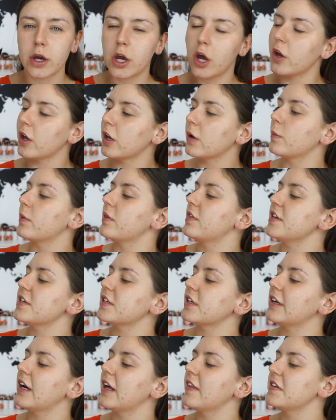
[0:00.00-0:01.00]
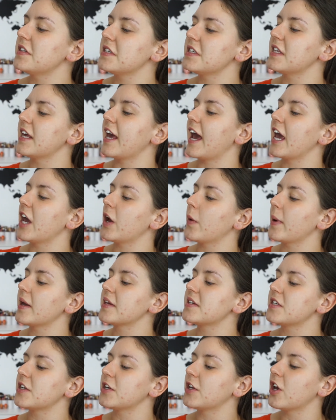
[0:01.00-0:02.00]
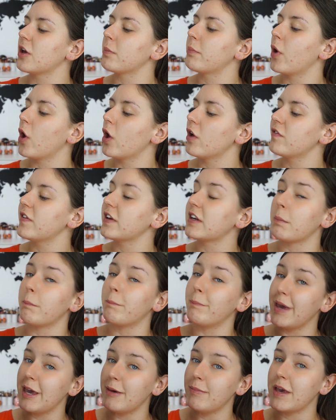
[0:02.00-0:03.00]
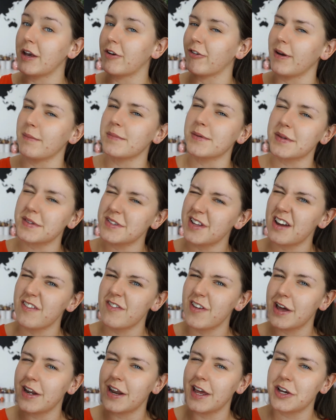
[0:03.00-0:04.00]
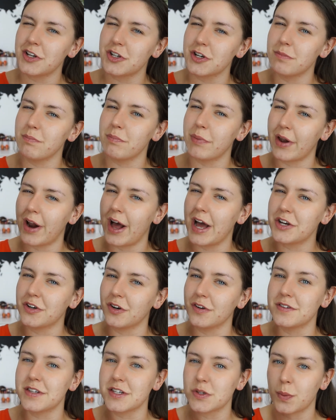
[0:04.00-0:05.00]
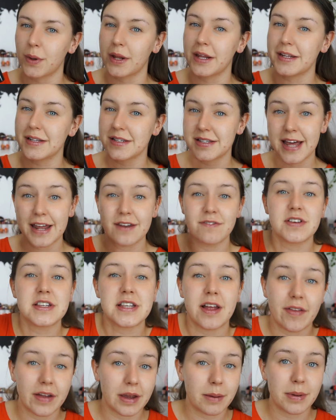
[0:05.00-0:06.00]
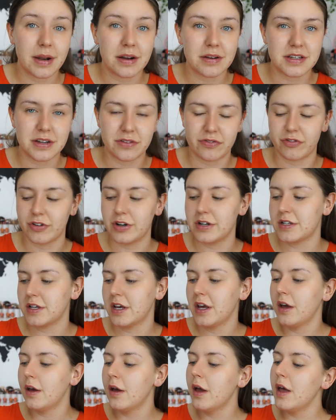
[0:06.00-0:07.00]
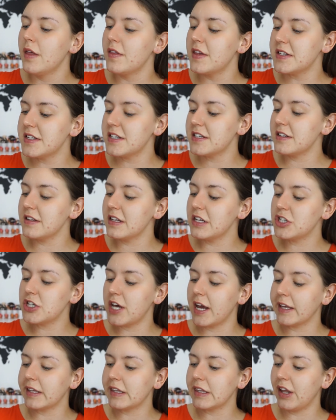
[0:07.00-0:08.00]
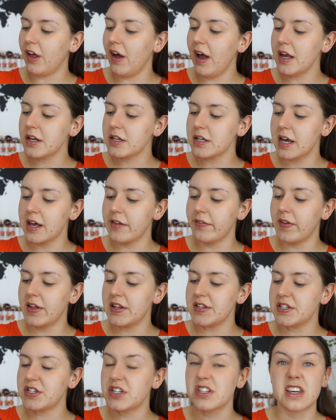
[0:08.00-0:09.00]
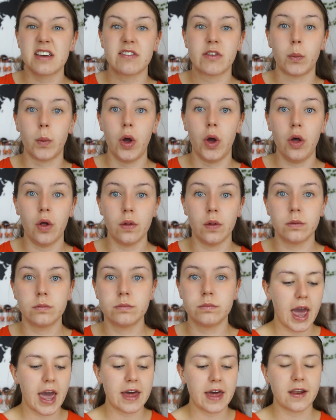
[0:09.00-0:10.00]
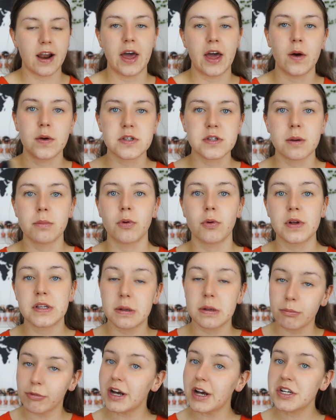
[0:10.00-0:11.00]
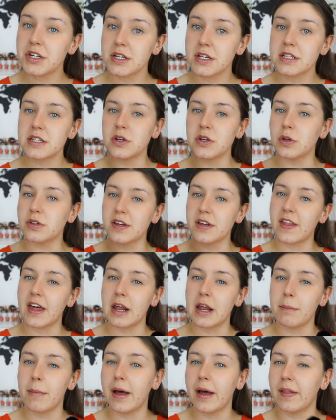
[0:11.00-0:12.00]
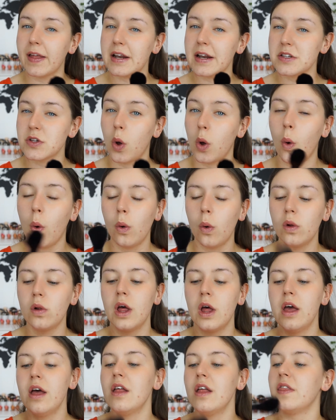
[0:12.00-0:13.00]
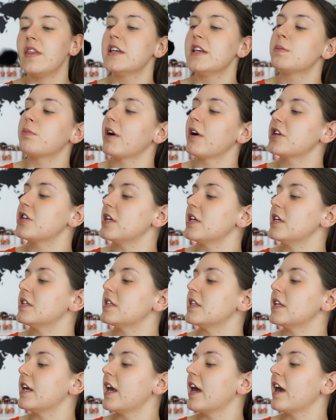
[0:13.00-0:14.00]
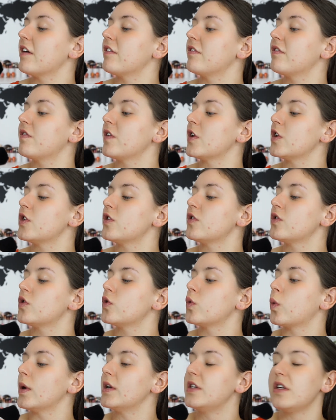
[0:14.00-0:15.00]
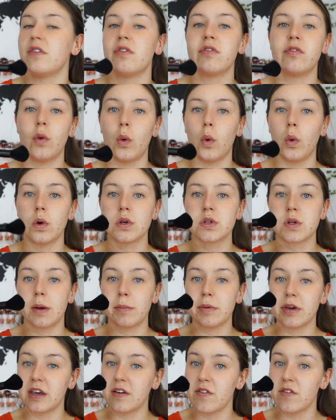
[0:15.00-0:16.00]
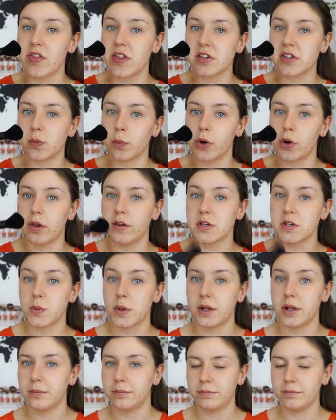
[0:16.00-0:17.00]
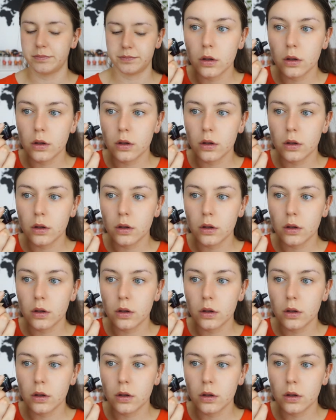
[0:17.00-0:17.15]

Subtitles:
going on with this guy. This is the AOA Studio Perfect BB Cream. So it's not a foundation, but I chose this one instead for something a bit different. This is in the shade Light, and let's just give it a whirl. And I also brought some brushes. You'll see that in my latest haul. This brush is the F24, so I'll be giving this a whirl as well.